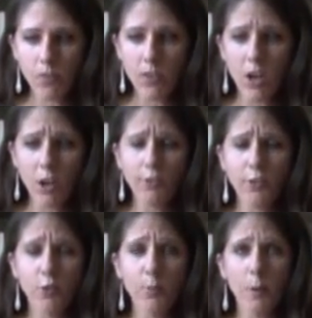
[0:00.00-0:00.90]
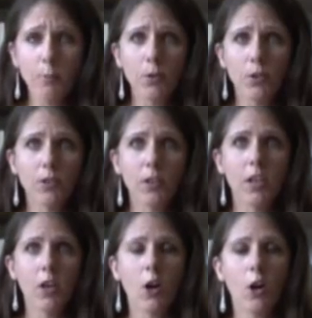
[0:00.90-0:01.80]
Now, if you remember
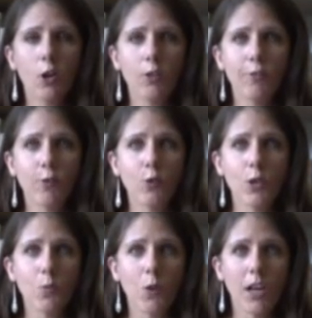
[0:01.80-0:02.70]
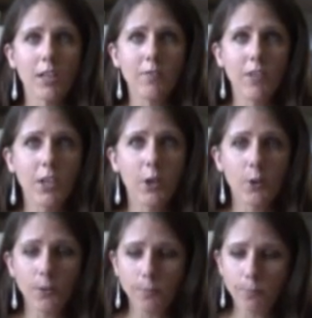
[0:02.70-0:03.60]
our food and wine
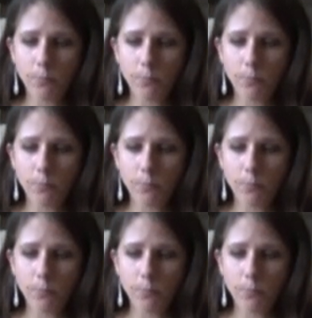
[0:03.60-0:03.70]
video,